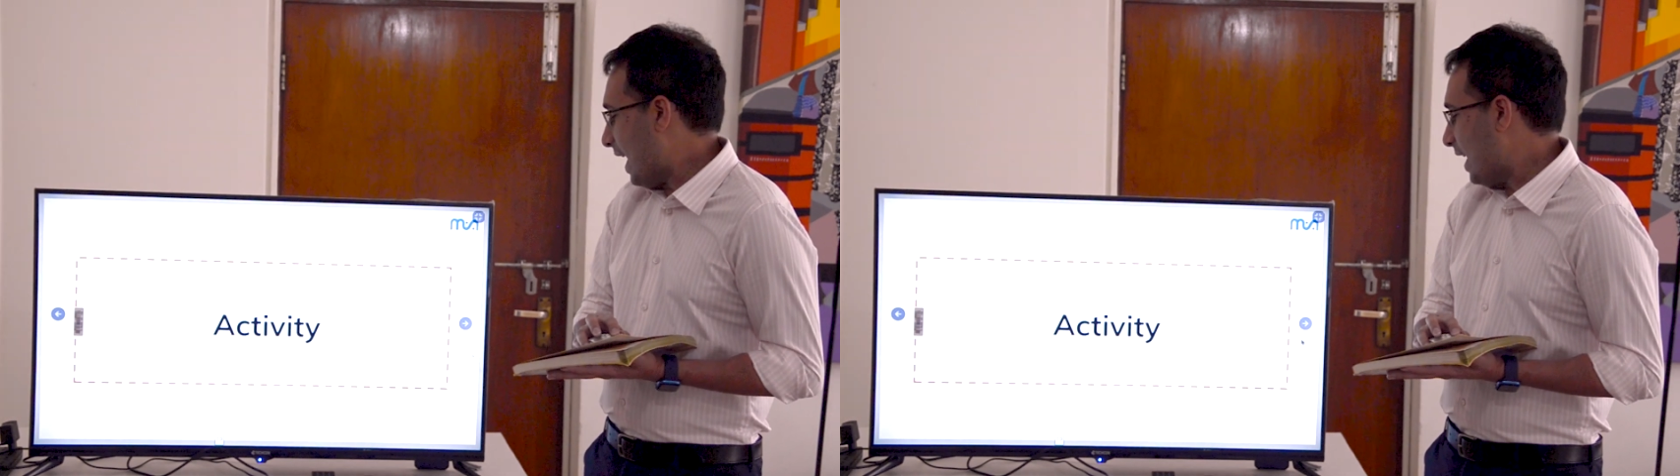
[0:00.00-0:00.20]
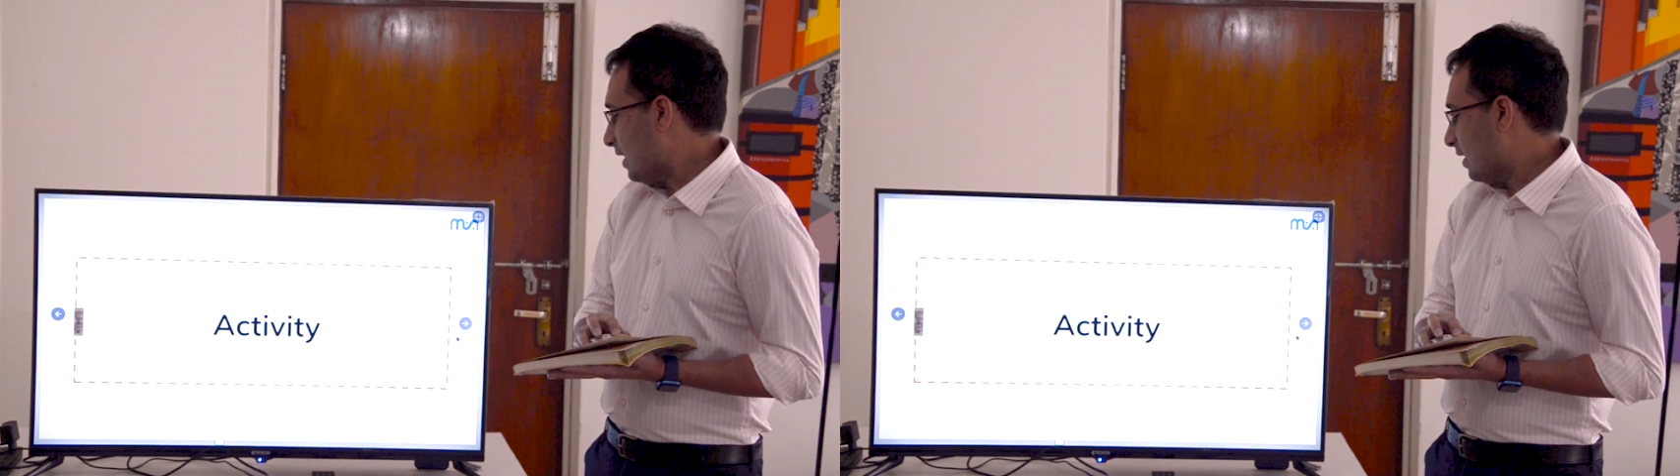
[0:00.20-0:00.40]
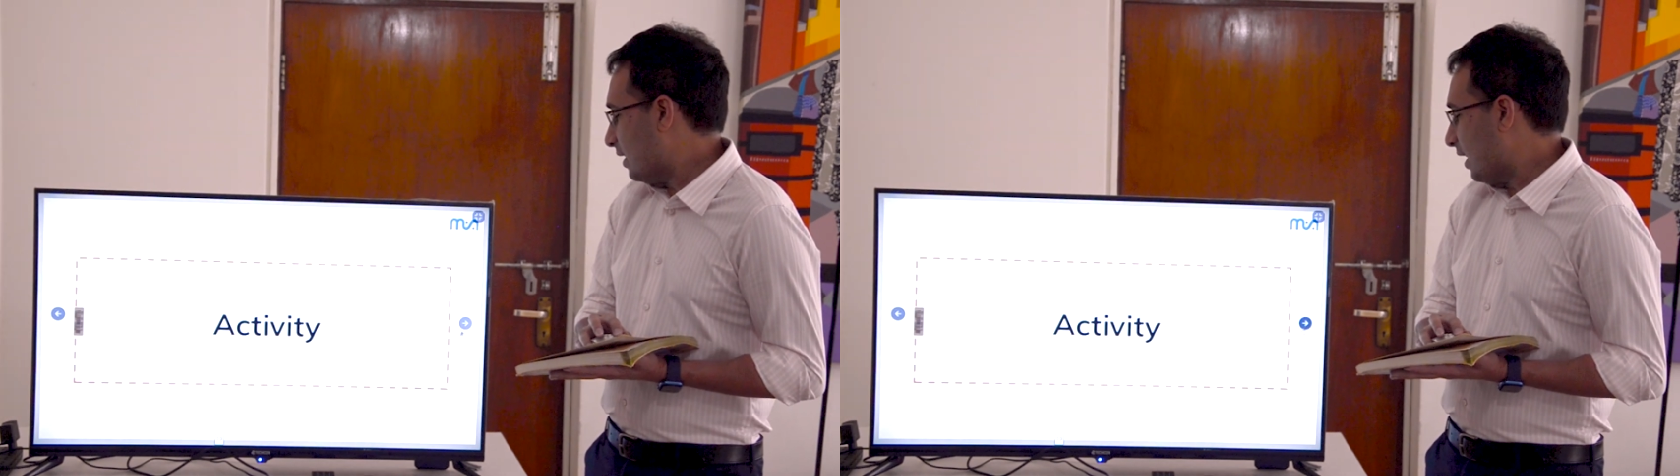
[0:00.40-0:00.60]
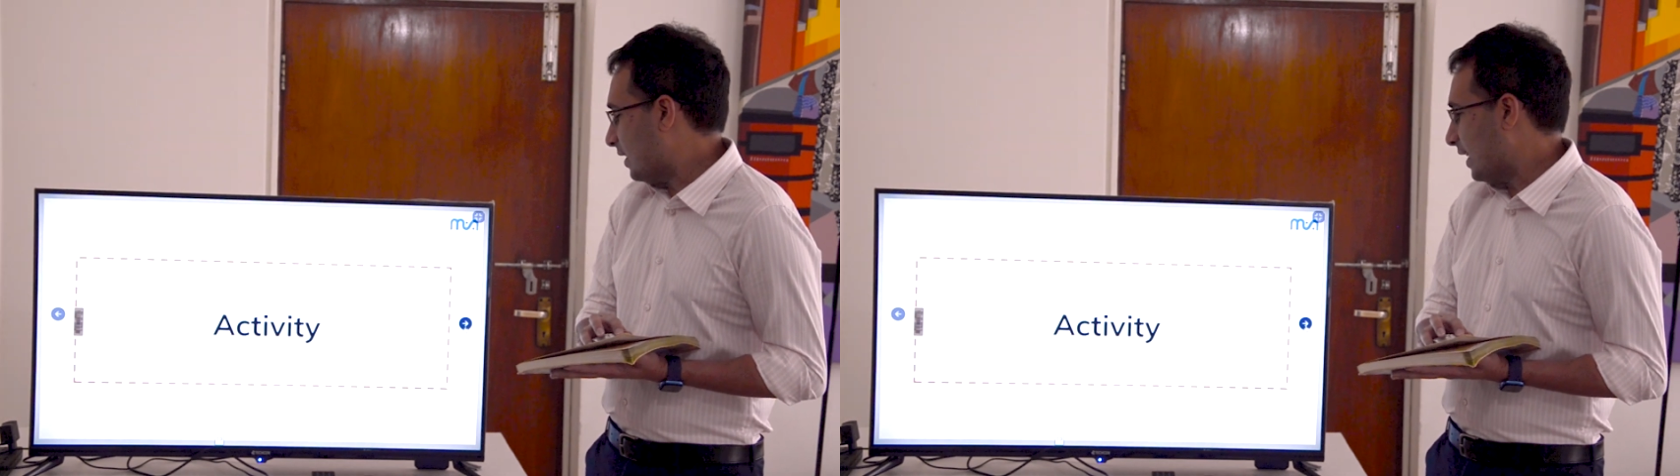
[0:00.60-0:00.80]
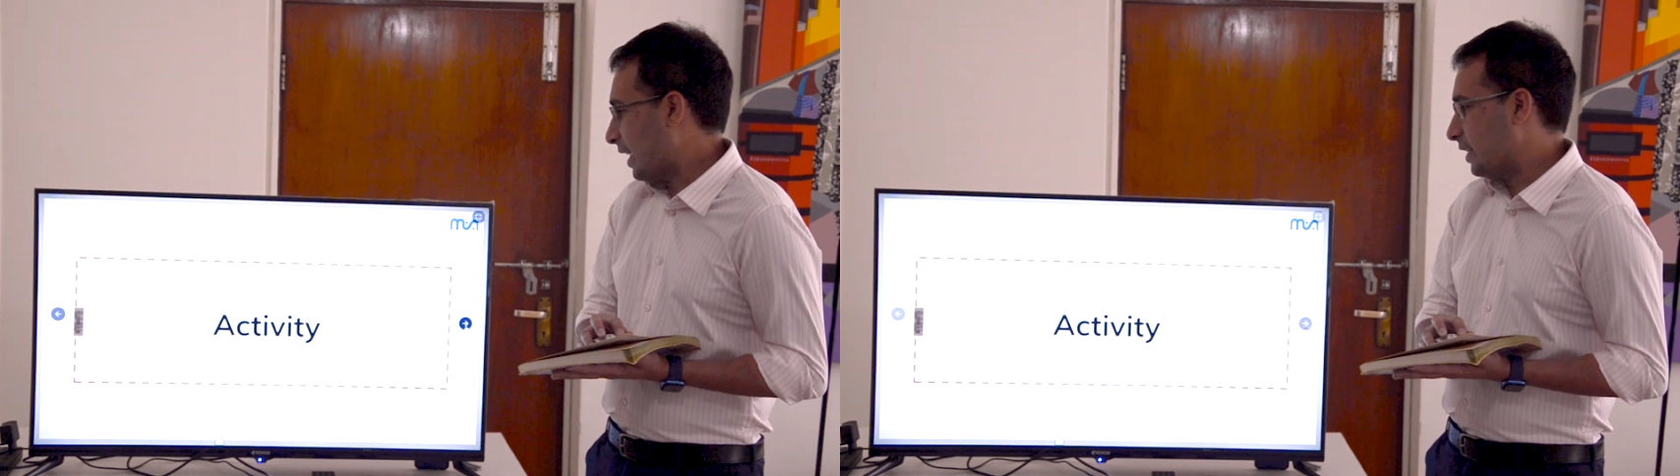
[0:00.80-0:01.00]
and
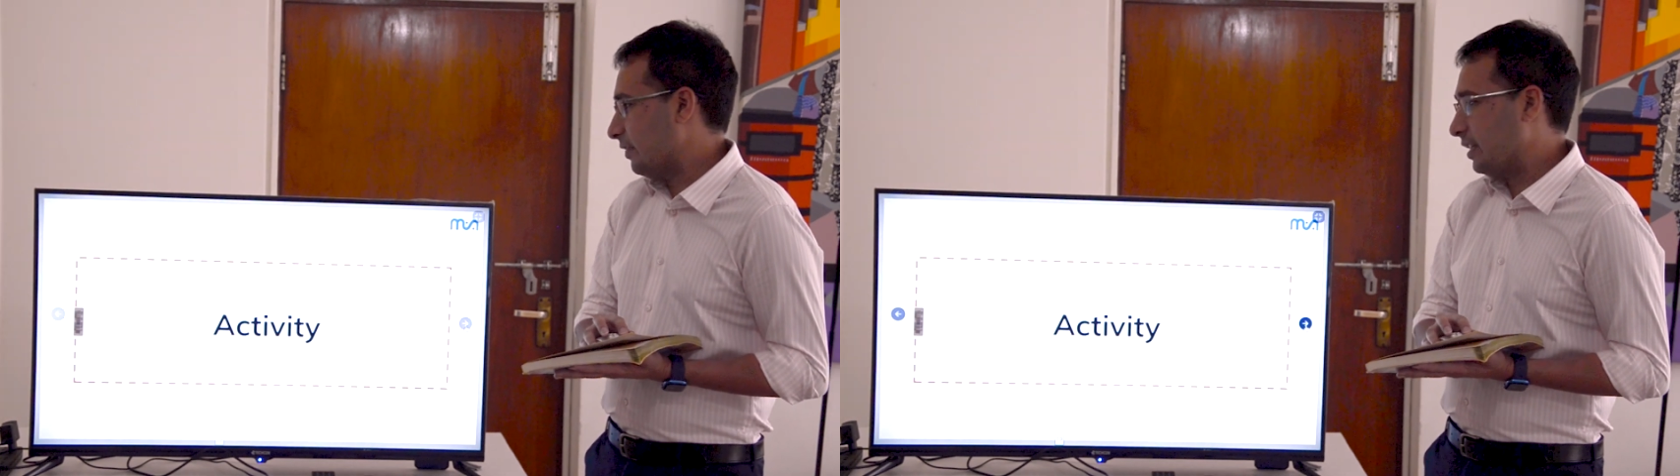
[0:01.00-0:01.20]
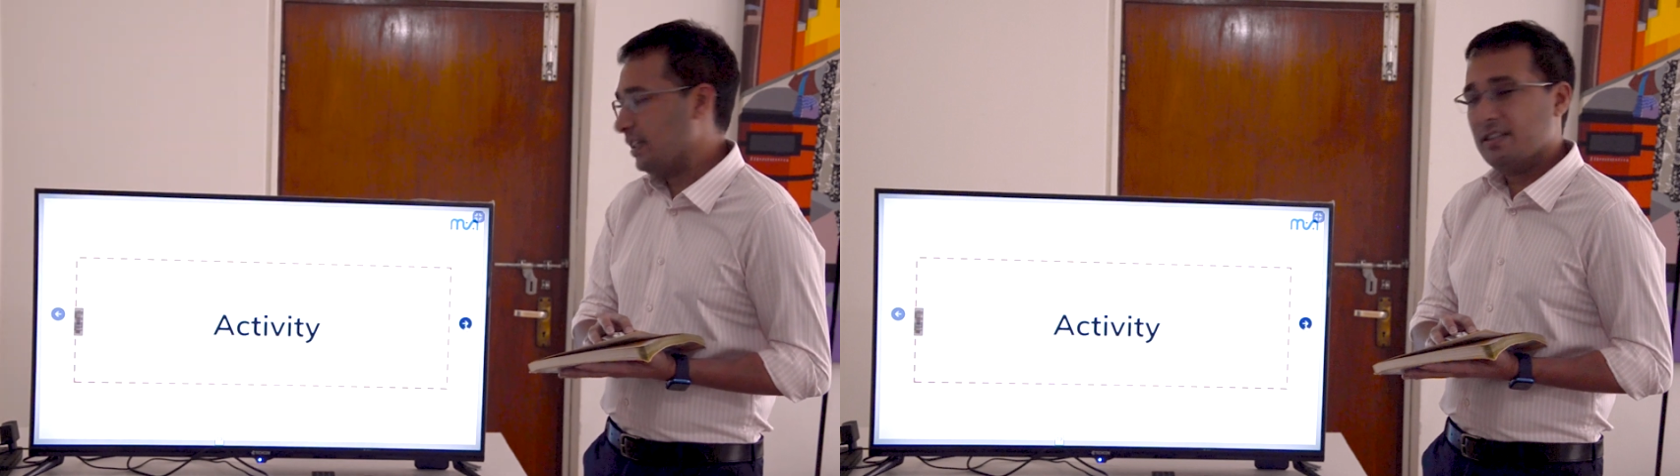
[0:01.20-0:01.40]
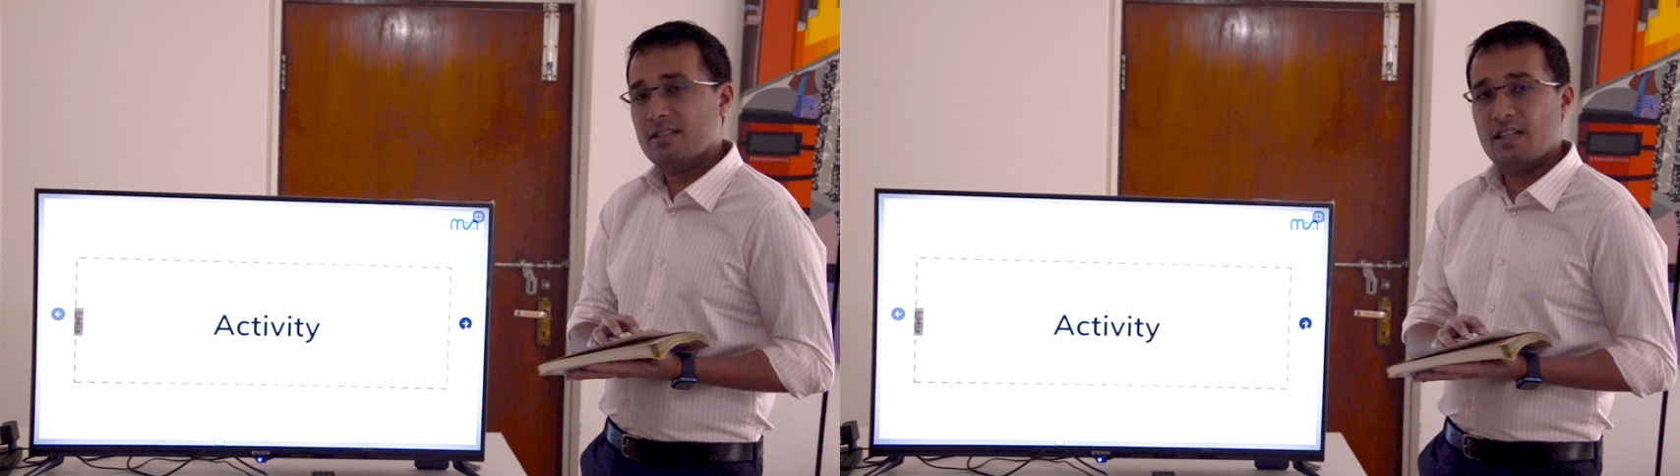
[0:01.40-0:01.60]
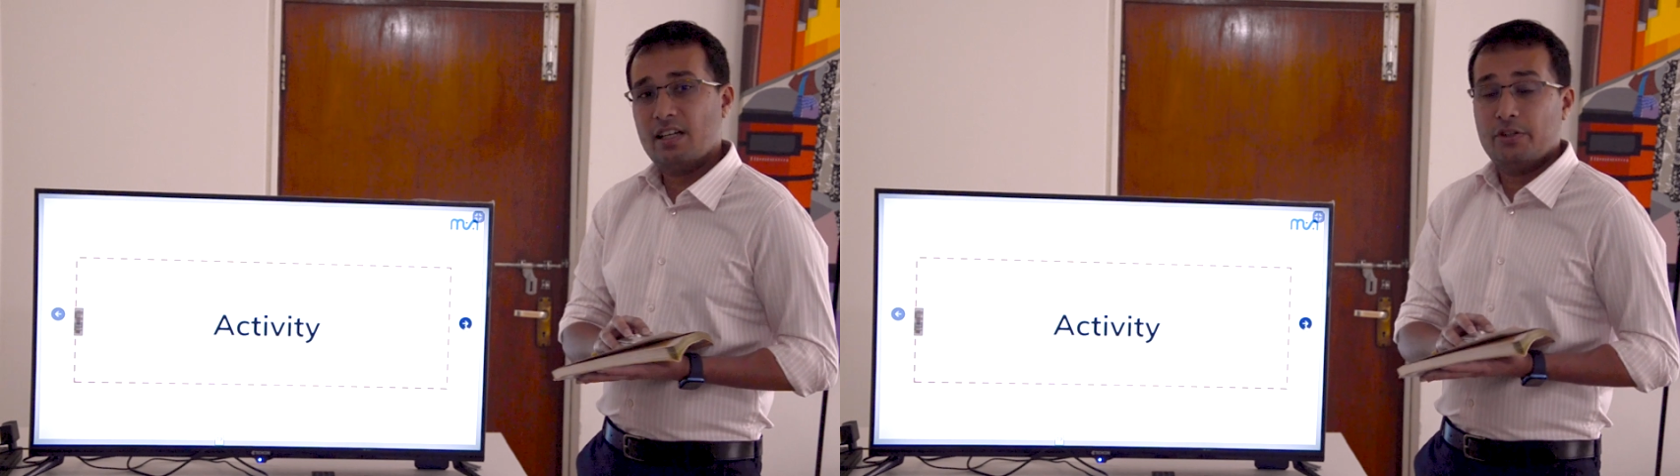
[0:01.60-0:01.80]
conducting activities